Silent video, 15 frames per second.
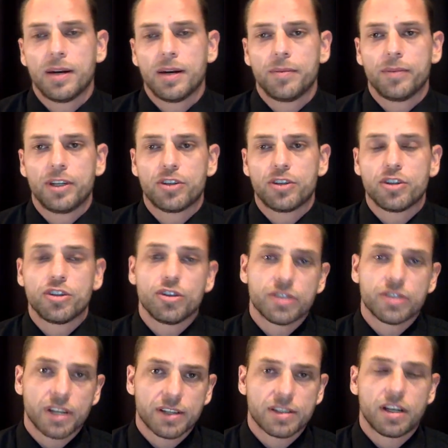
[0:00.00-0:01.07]

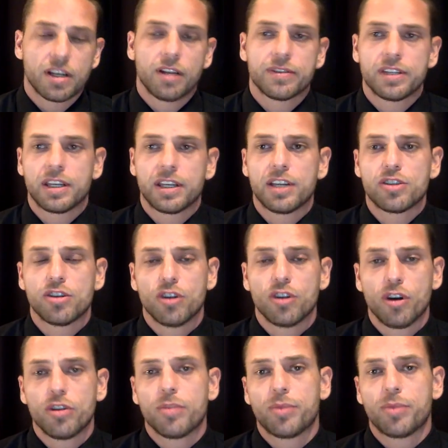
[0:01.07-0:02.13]
introduce ourselves and get to
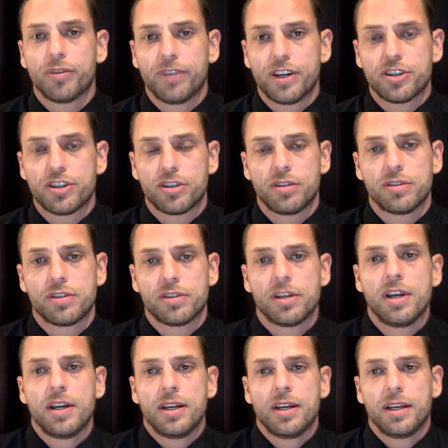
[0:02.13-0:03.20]
know the professionals
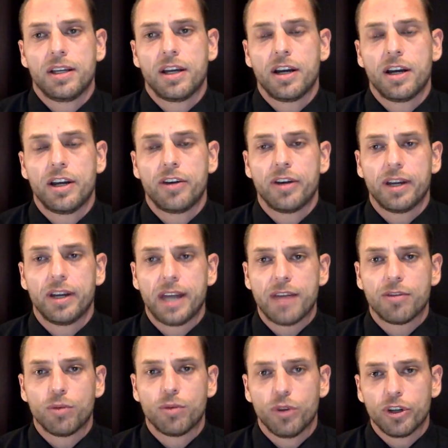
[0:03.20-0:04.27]
in our area and
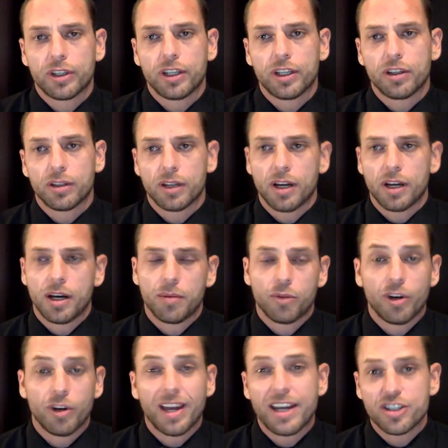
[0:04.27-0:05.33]
have a working
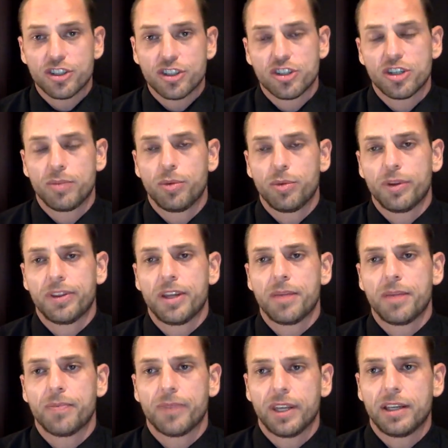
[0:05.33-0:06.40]
relationship with
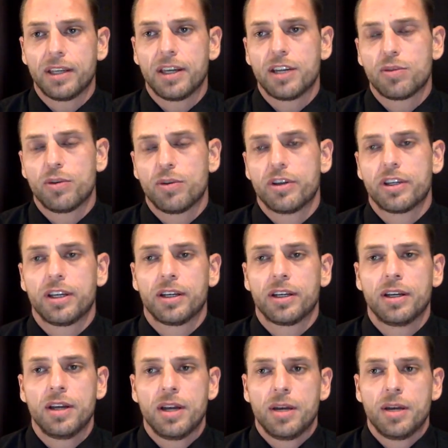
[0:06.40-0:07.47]
them in networking,
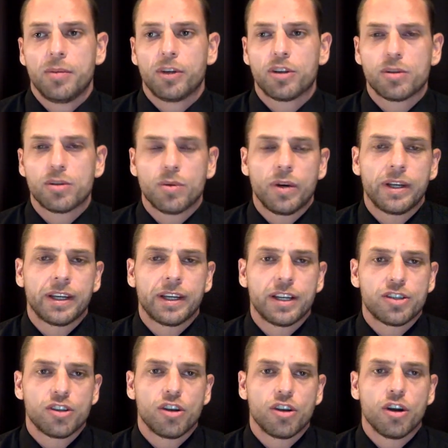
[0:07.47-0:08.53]
because we want to get
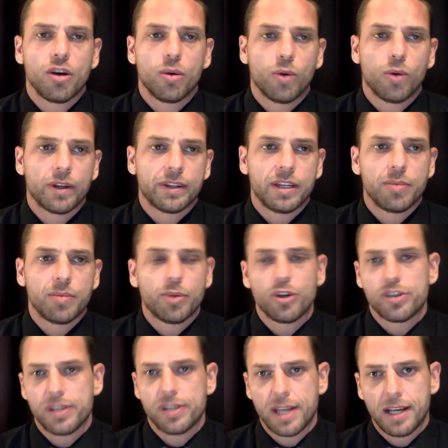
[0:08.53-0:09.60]
to know what their
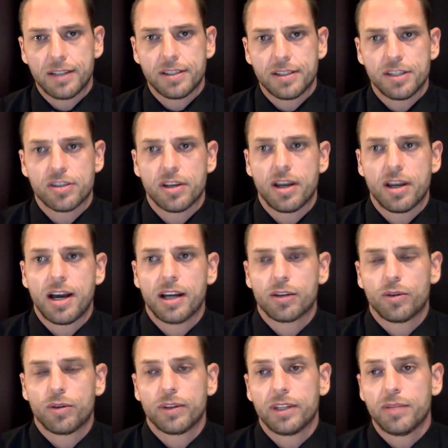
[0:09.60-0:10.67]
personalities are
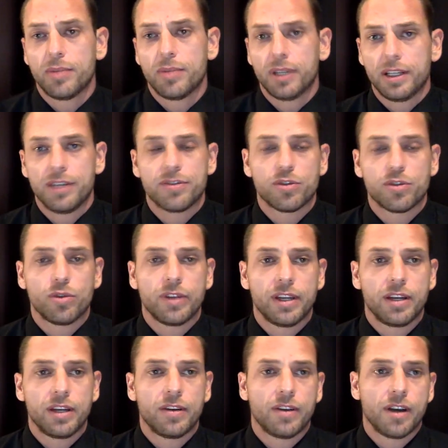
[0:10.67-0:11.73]
like, what their beliefs or
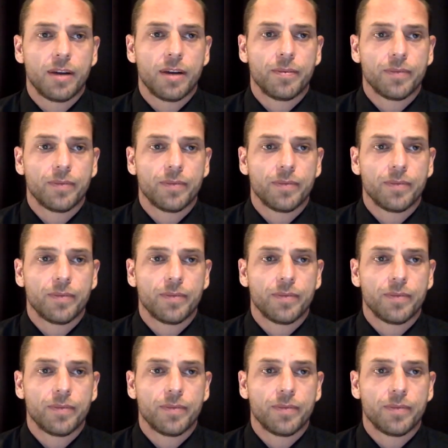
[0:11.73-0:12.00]
their